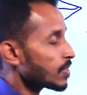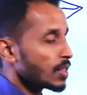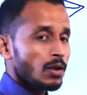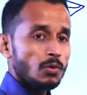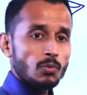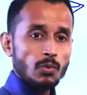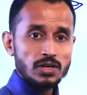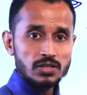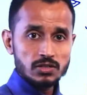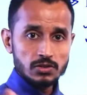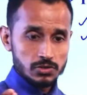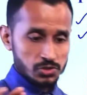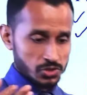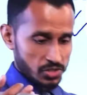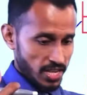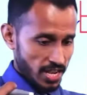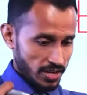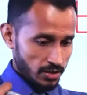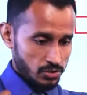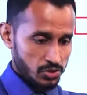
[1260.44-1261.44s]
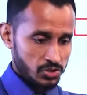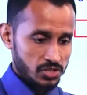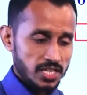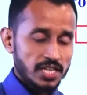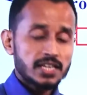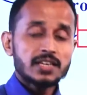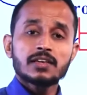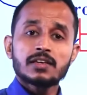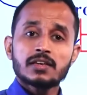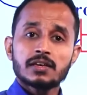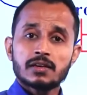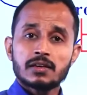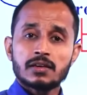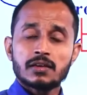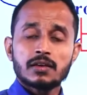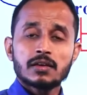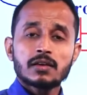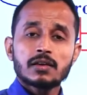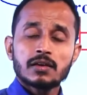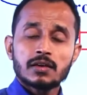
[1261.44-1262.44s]
What goods can you see
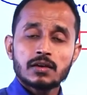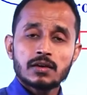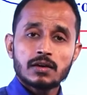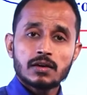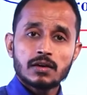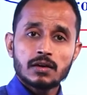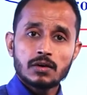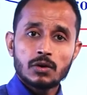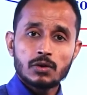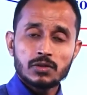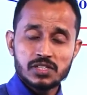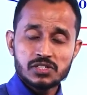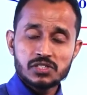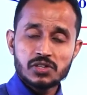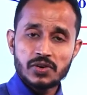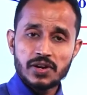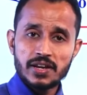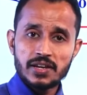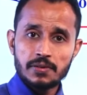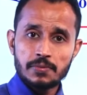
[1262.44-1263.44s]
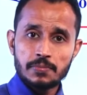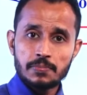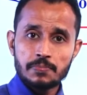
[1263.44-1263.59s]
on the screen?